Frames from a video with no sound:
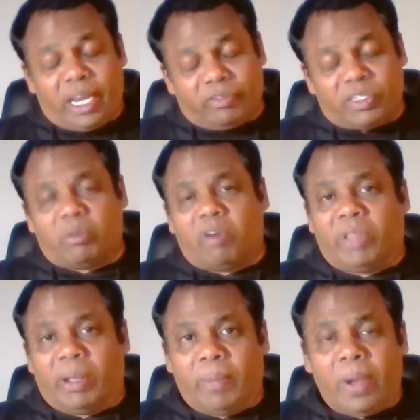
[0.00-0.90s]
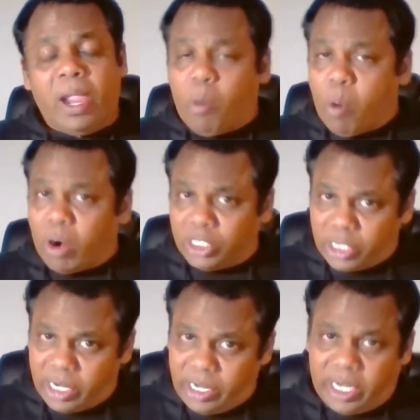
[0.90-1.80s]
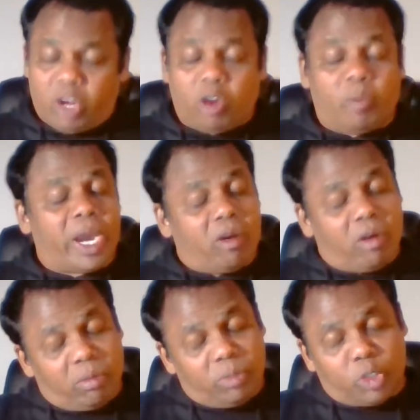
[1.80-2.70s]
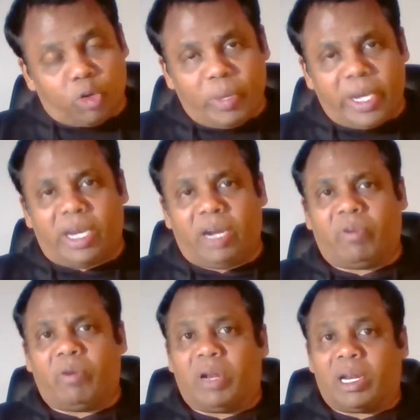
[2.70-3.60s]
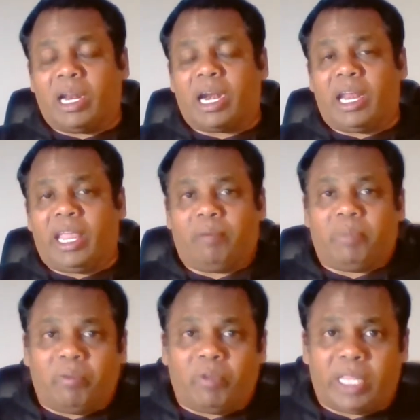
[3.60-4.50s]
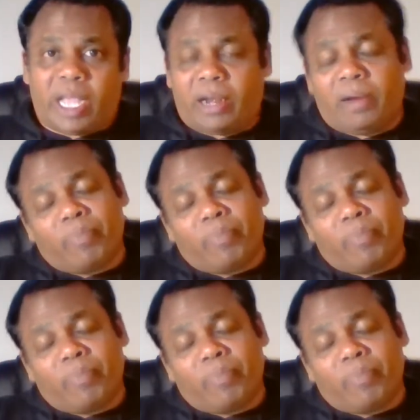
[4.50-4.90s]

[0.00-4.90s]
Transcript: If some of them want to study and go back home, so be it. We will gladly help them with that.